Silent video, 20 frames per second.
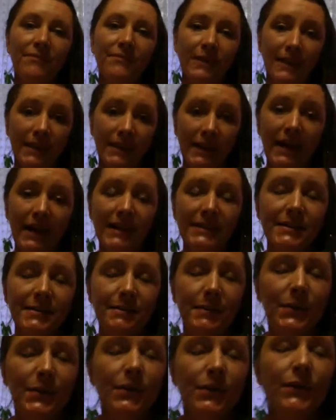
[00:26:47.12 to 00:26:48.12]
Yes,
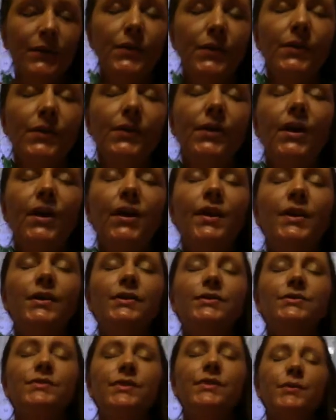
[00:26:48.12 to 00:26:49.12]
beautiful.
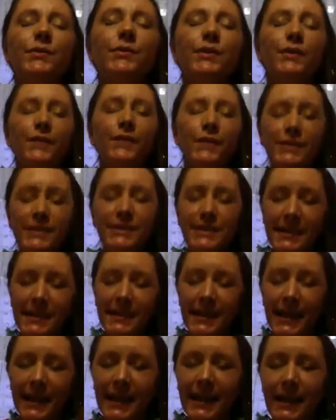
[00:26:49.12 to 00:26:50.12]
So the first thing
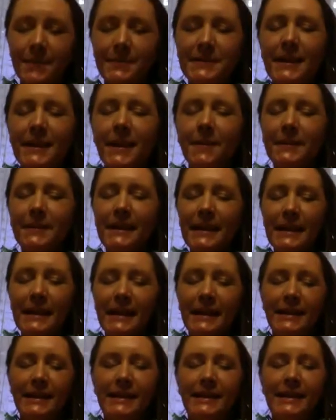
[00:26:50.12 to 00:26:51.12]
that keeps coming
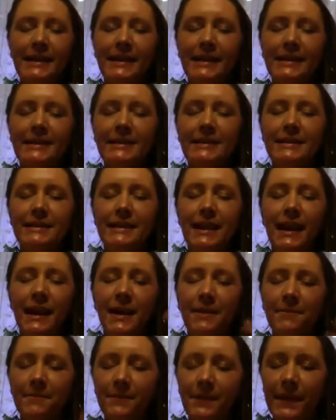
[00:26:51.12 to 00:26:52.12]
in is
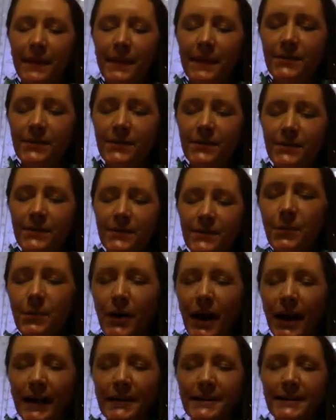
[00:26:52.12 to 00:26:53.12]
there's this
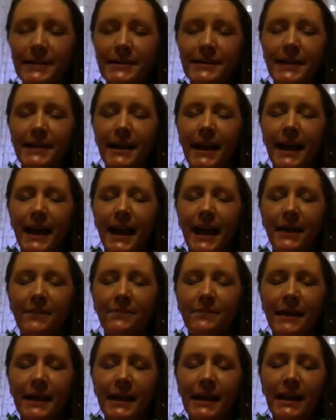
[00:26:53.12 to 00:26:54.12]
practice that I have
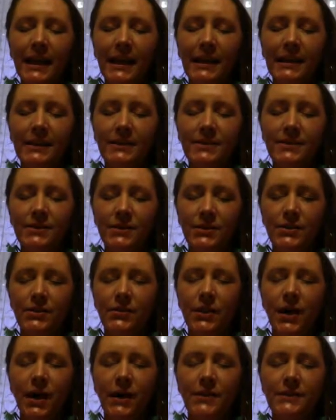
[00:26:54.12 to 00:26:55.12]
my clients do
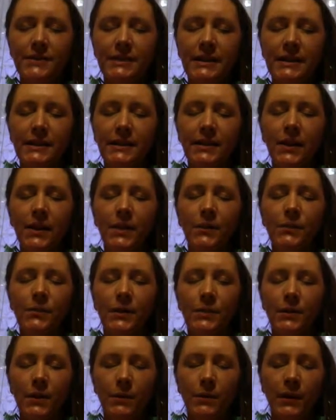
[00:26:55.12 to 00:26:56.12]
often
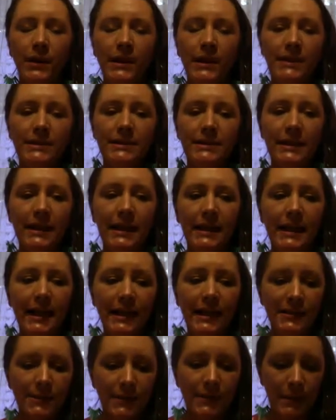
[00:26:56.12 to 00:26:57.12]
when we're wanting to
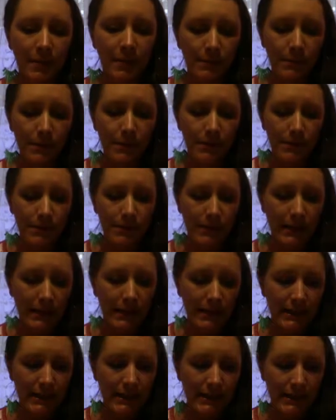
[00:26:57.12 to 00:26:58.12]
connect with the moon,
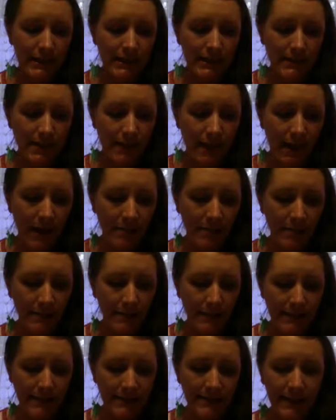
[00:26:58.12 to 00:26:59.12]
and it is
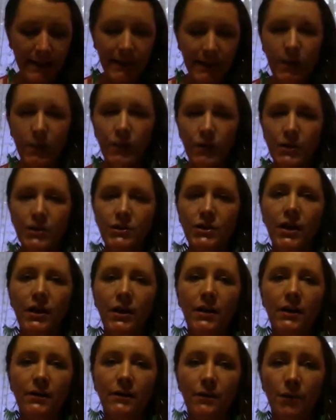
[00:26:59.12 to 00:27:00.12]
placing a quart jar
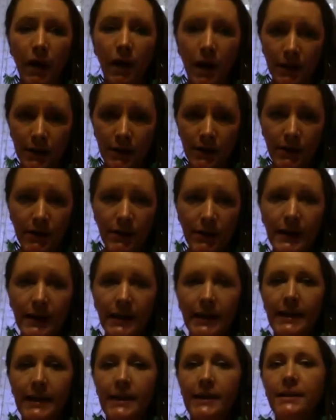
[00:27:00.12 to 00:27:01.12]
of water
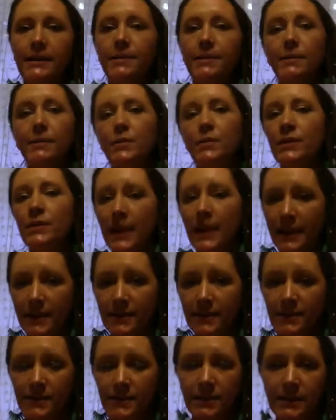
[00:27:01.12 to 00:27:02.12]
in the
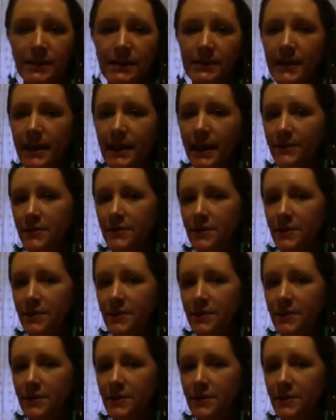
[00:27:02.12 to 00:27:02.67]
moonlight. So it doesn't have to